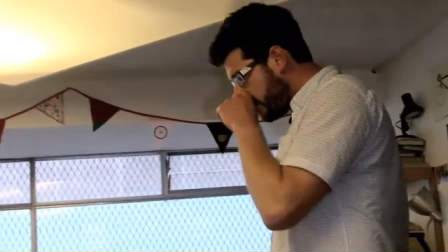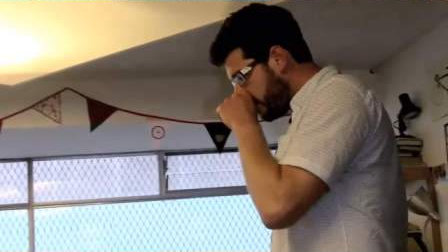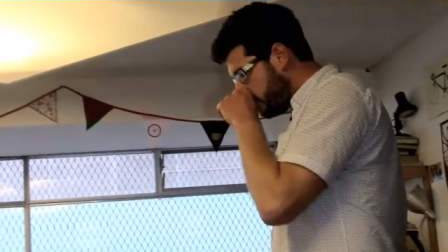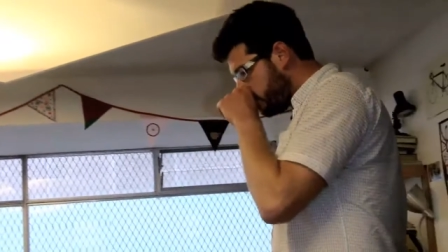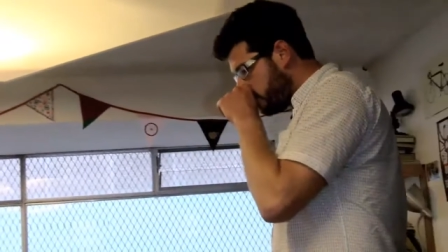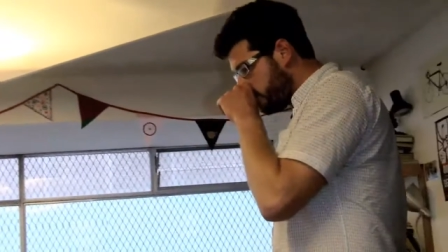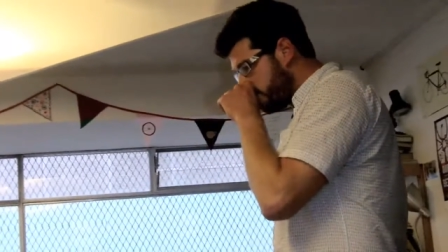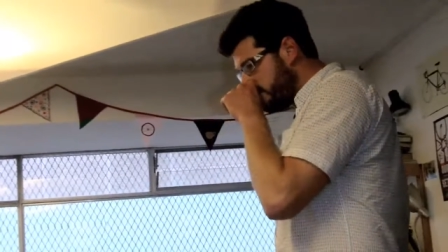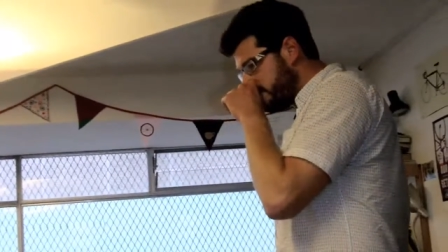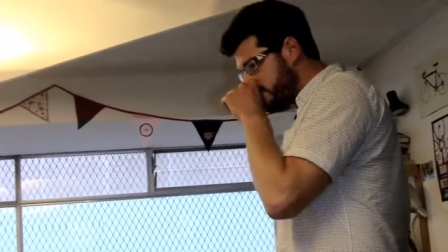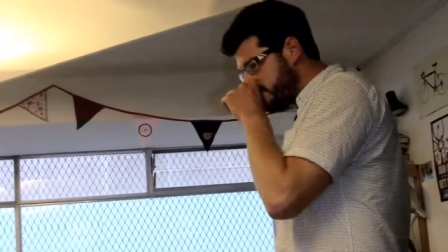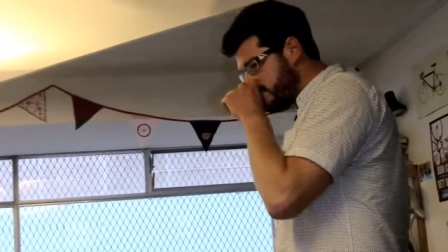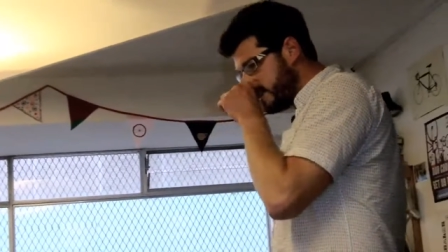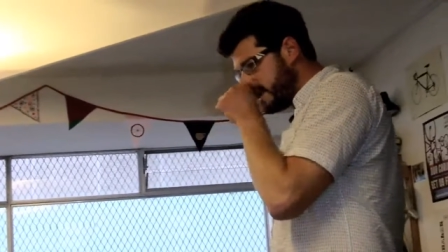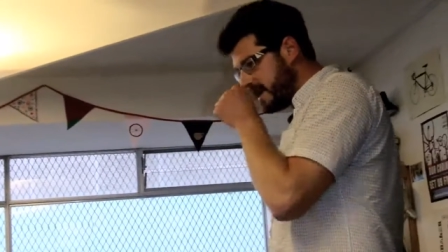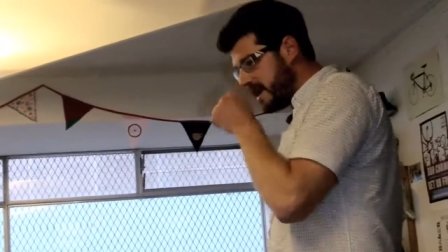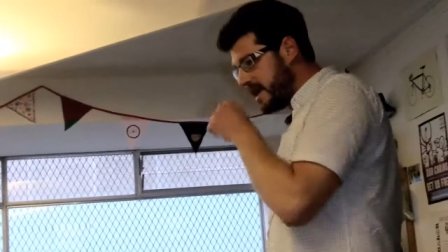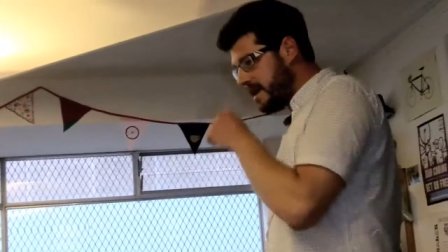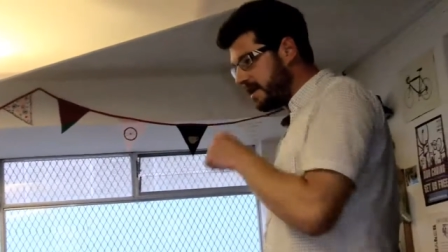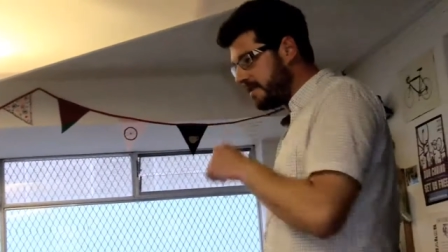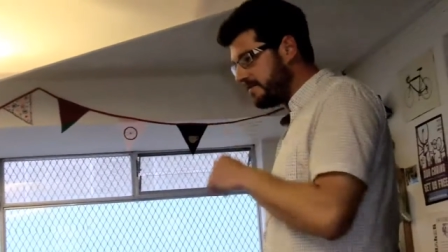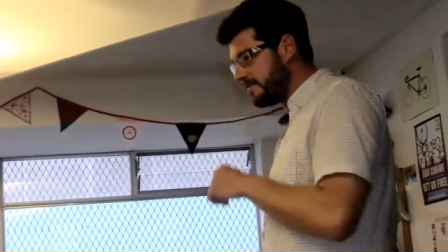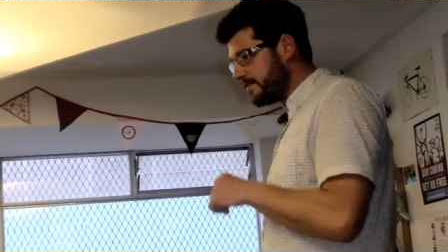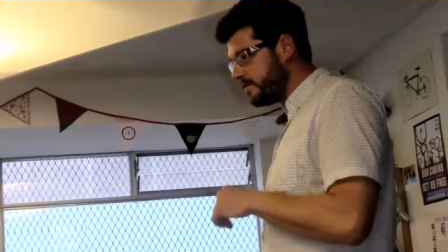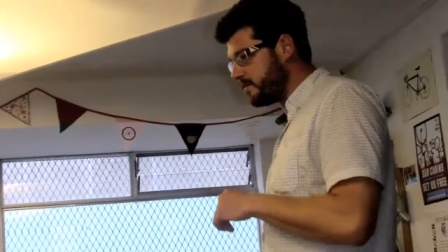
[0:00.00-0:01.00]
earlier on this
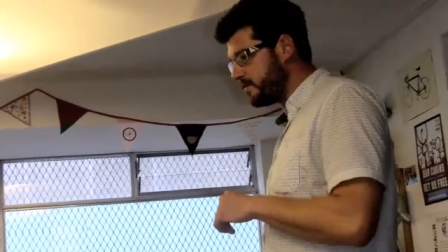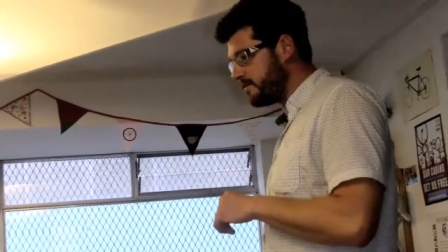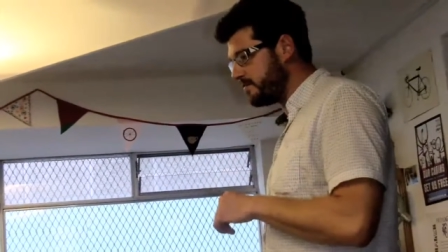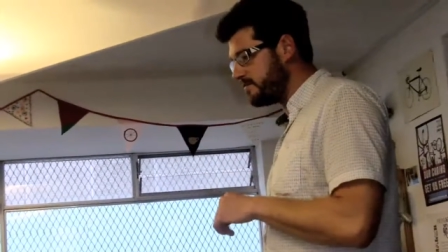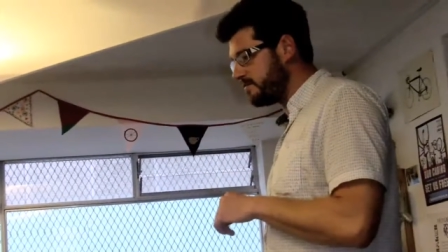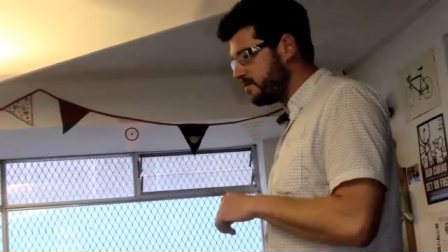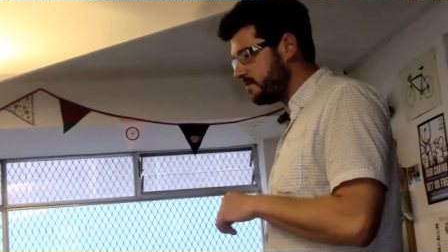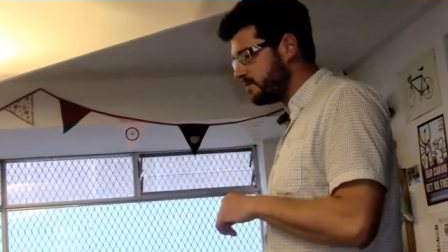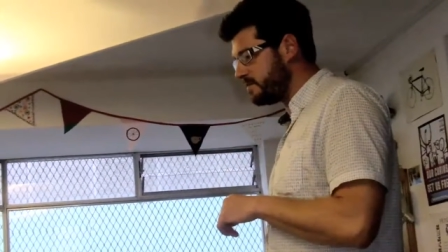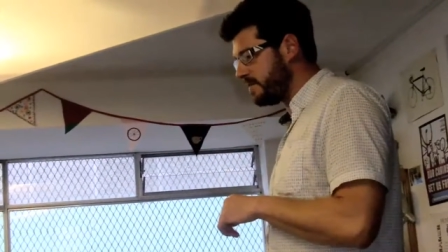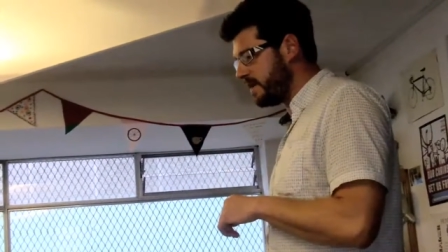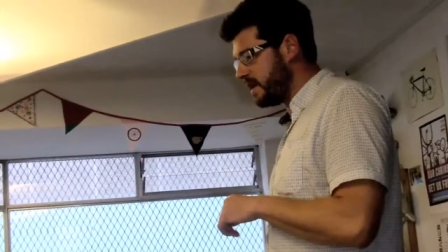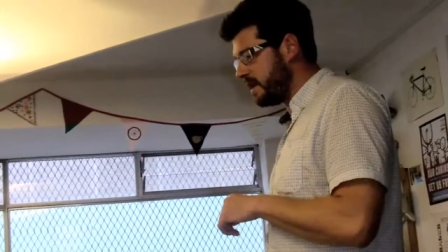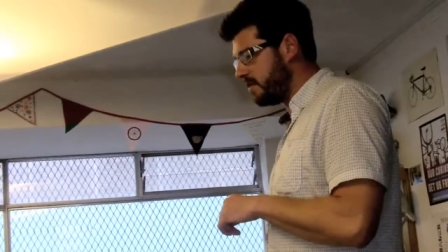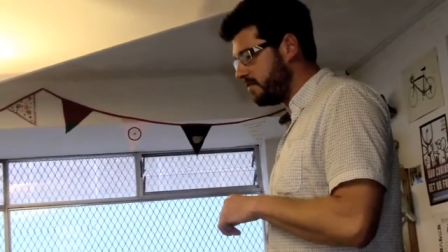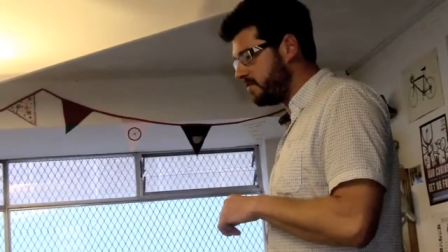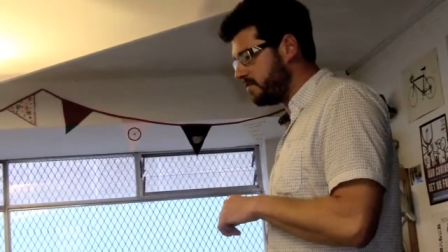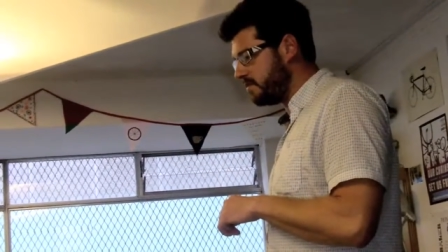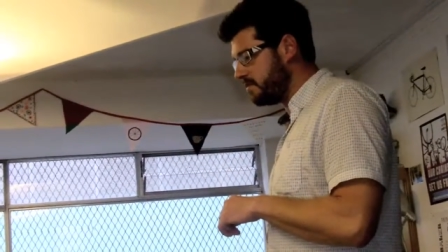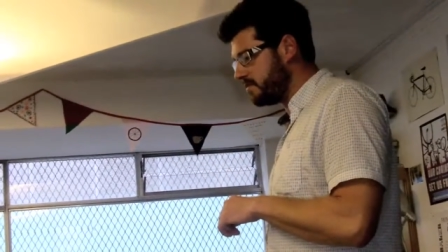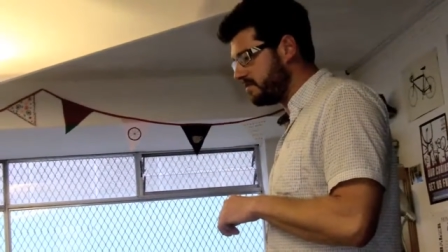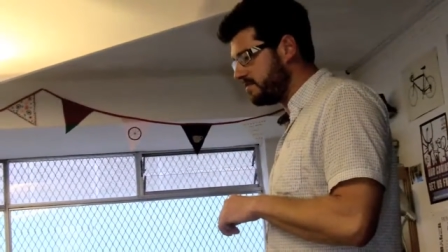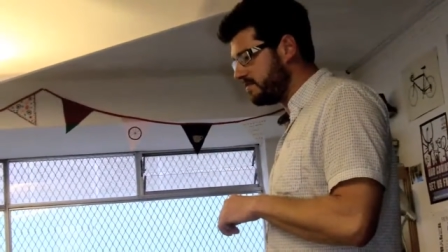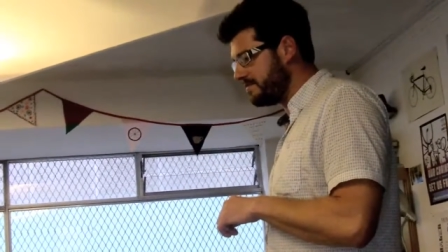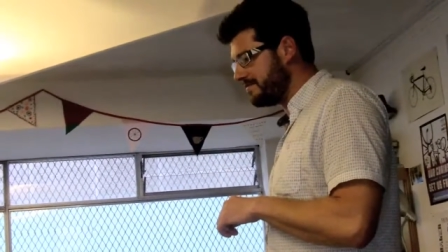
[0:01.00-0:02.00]
year, I think we've thought about,
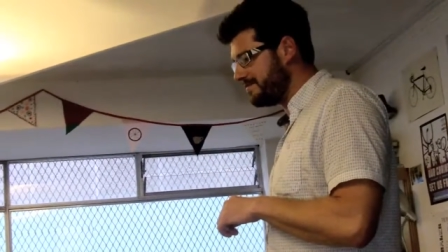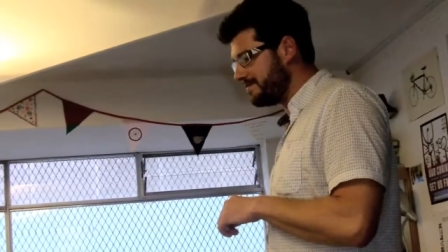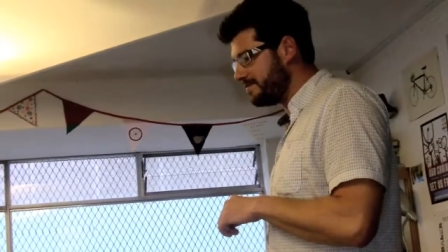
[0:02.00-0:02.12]
well,